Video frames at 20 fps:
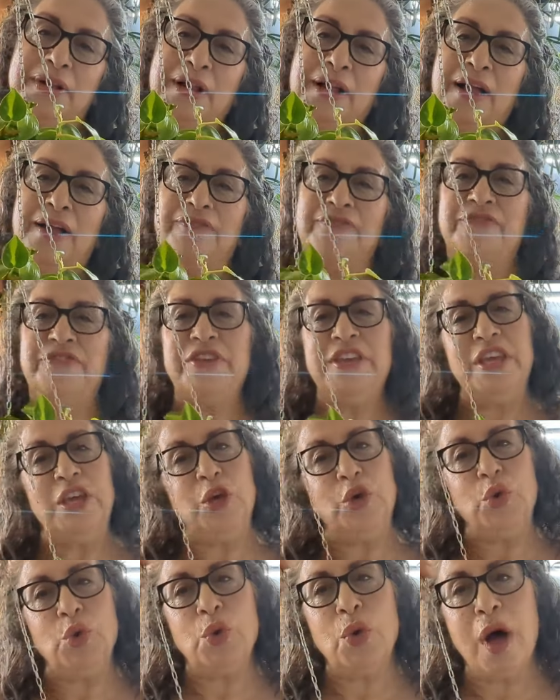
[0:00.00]
a
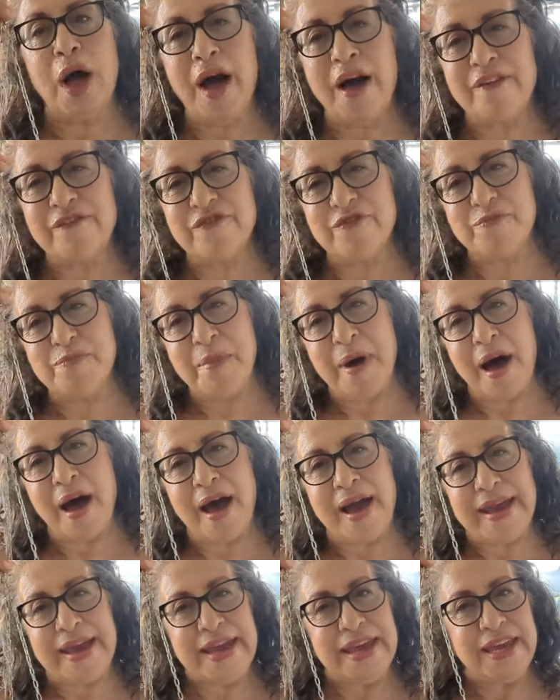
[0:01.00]
few of
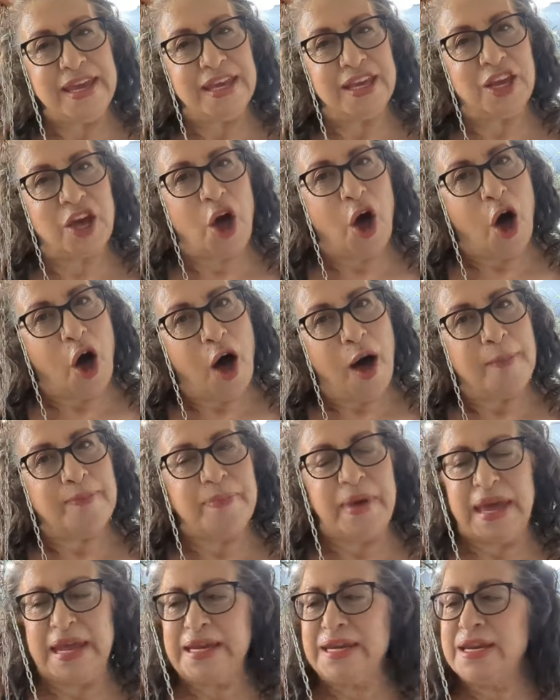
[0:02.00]
my
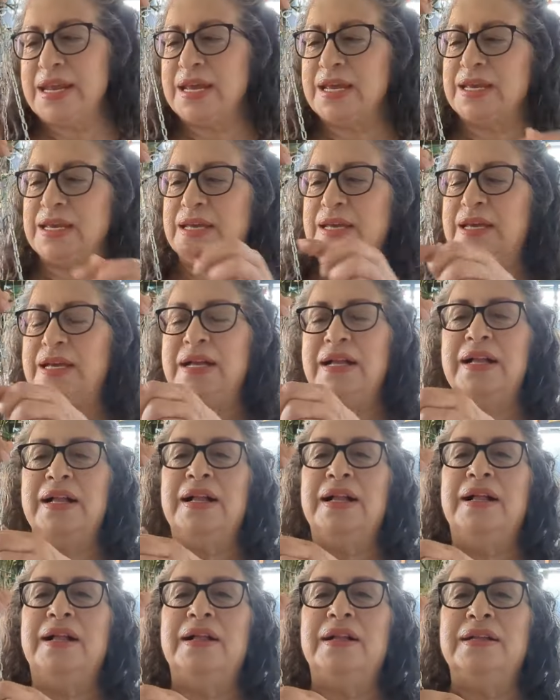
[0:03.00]
common
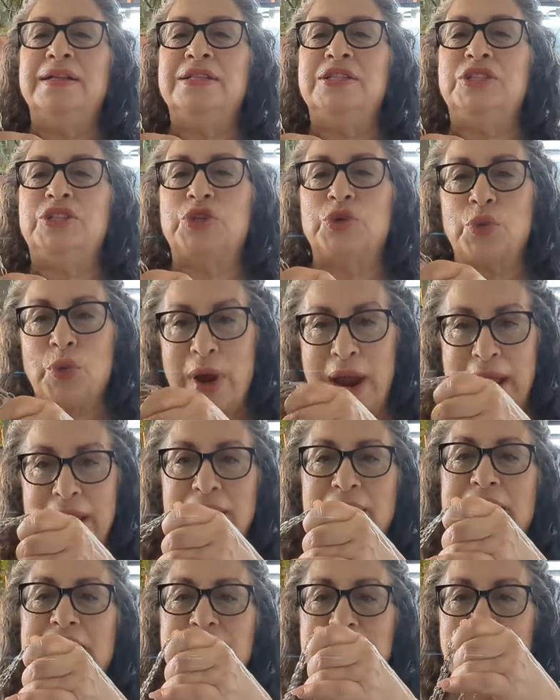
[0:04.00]

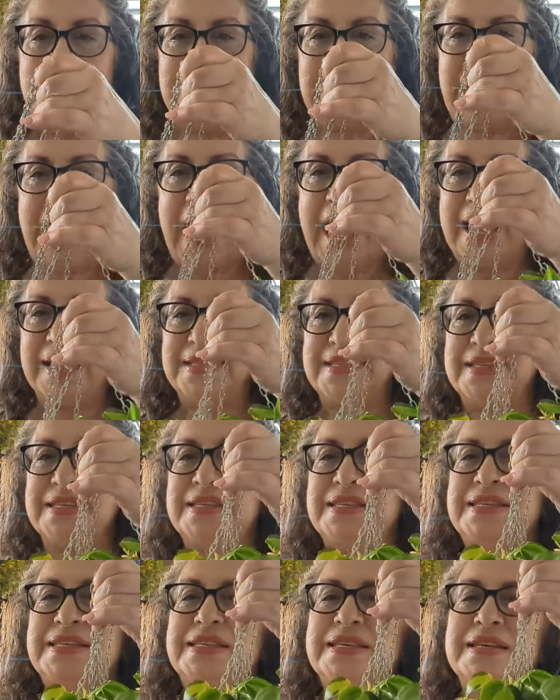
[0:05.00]
trailing
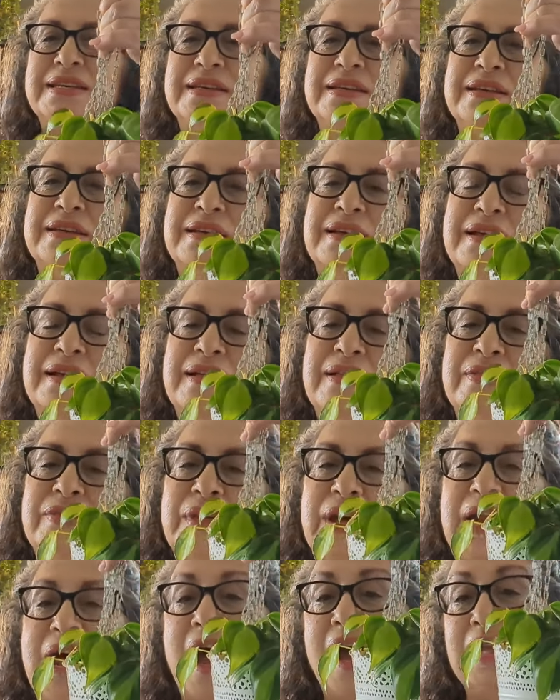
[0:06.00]
plants
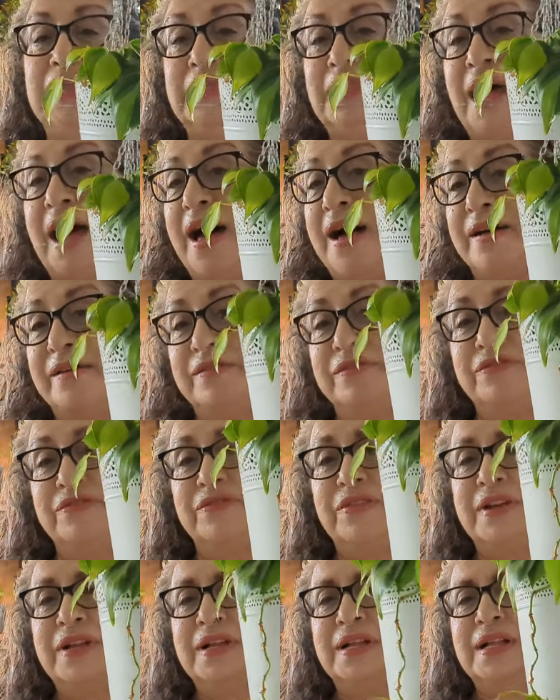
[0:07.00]
that I
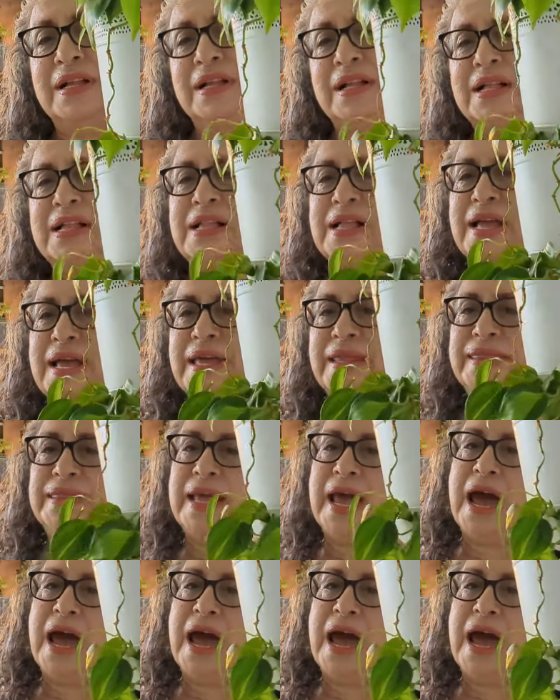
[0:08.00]
love, and